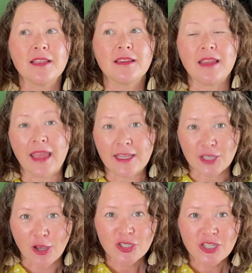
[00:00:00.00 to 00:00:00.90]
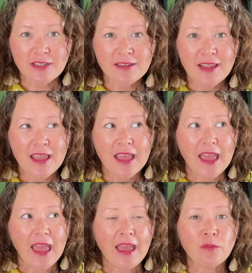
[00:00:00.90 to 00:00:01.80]
exhaustion
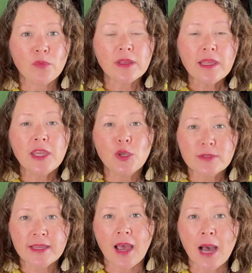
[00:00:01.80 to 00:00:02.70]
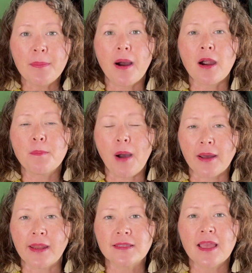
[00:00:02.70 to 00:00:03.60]
and really using up our
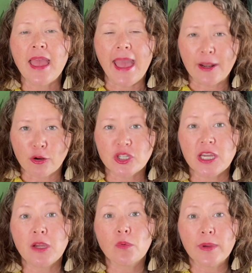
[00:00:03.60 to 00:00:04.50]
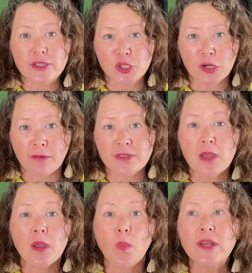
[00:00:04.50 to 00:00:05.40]
body's energy reserves,
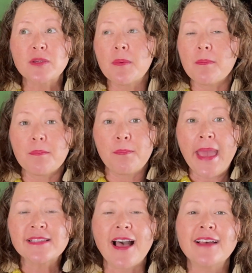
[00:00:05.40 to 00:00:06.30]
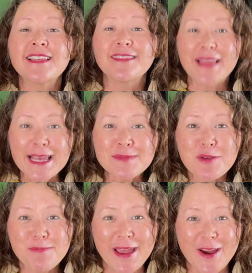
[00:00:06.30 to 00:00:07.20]
which makes us less
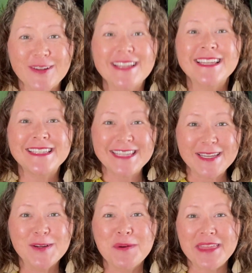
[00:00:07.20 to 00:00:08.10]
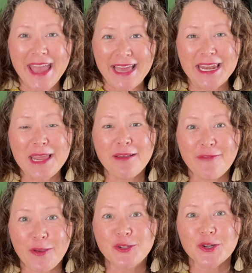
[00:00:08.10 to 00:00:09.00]
prepared to deal with any
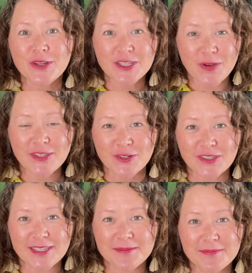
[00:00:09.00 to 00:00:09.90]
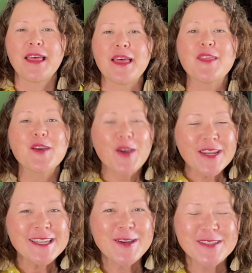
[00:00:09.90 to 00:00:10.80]
future stressors. The
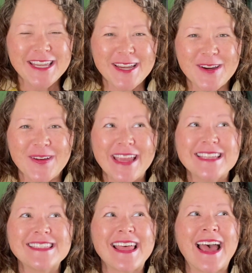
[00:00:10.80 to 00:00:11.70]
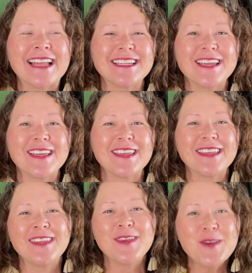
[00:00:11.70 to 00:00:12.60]
good news here is that
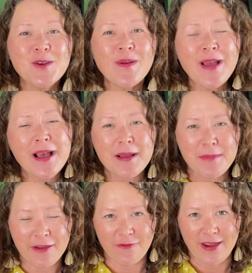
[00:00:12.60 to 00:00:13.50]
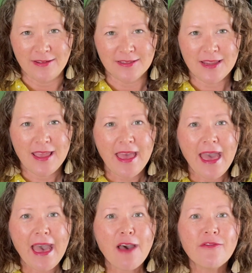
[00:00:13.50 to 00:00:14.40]
you, my friend,
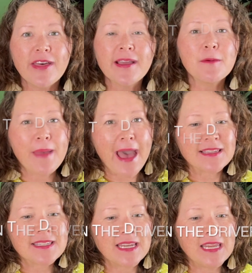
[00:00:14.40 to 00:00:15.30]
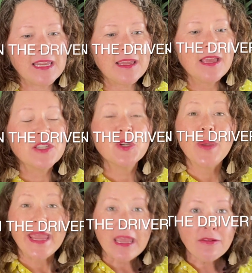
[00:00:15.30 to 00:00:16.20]
have the capacity
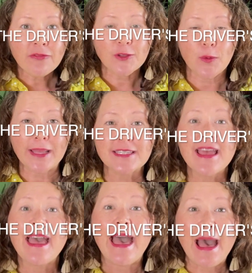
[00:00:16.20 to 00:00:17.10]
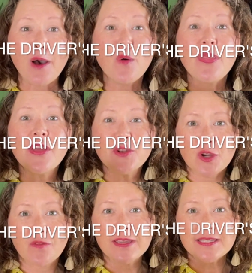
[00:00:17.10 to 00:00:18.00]
to influence how the
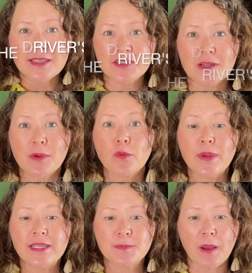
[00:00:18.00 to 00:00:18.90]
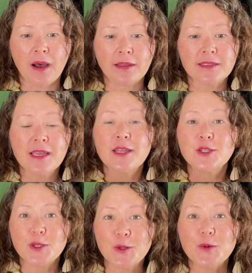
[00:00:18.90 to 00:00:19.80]
nervous system responds
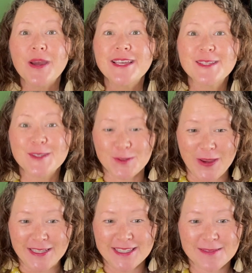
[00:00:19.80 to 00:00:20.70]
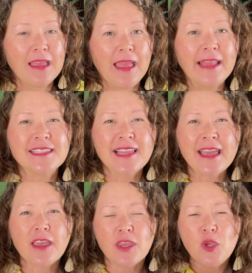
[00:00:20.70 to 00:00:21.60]
to stress. It's
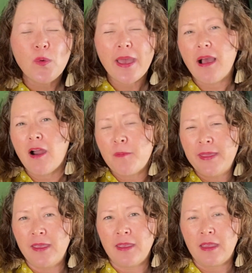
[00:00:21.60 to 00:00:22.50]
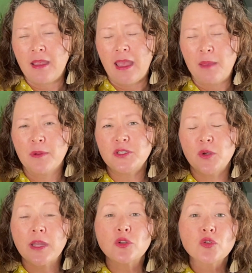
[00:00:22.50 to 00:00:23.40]
like you are being able to
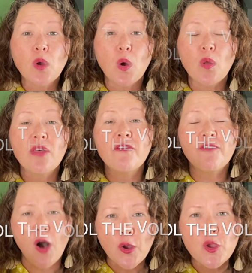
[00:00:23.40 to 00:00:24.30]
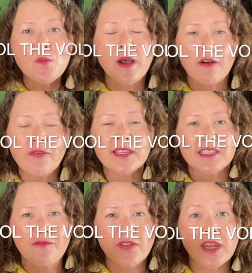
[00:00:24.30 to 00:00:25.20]
control the volume of the
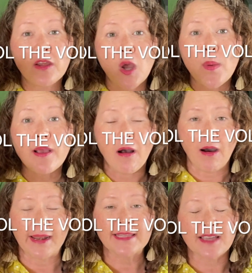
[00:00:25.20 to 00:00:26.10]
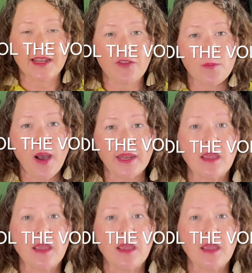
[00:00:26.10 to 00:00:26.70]
symphony going on inside of your body.